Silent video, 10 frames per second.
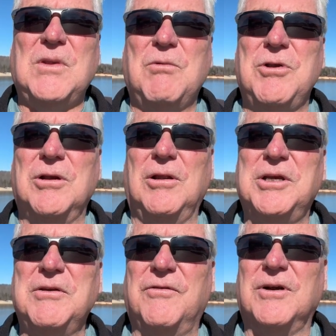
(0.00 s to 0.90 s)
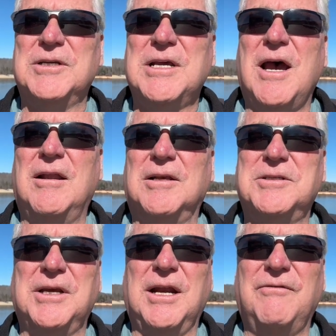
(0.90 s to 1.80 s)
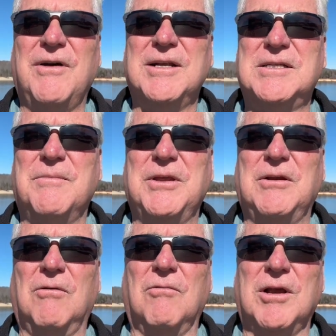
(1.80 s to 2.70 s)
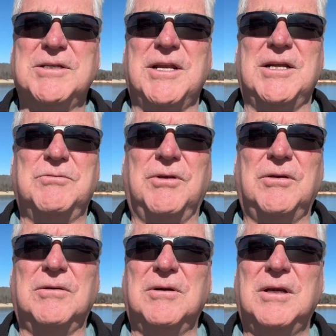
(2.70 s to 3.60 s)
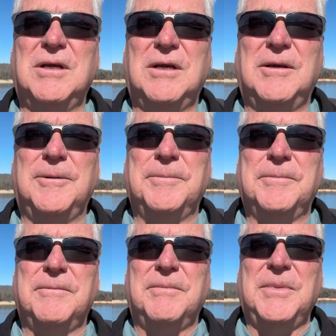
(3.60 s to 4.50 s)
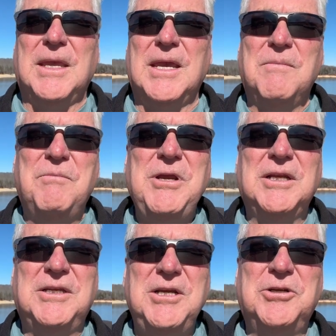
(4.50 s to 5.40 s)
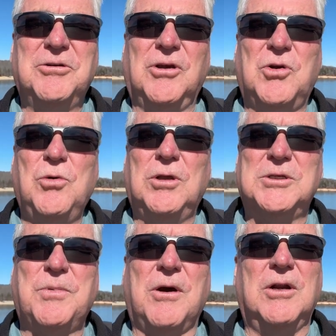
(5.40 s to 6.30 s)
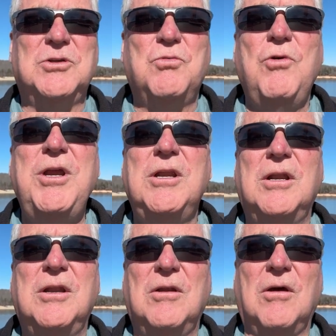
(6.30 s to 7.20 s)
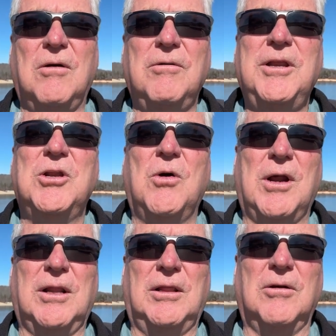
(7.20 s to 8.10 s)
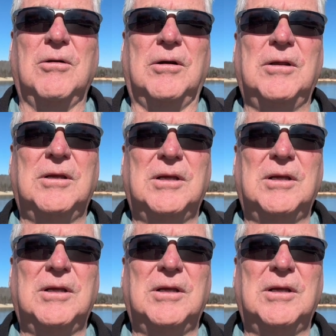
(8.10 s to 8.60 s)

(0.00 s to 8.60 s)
when you're looking for a side hustle, you got to find something that resonates with you. And being a teacher, the coolest part is we already know how to learn.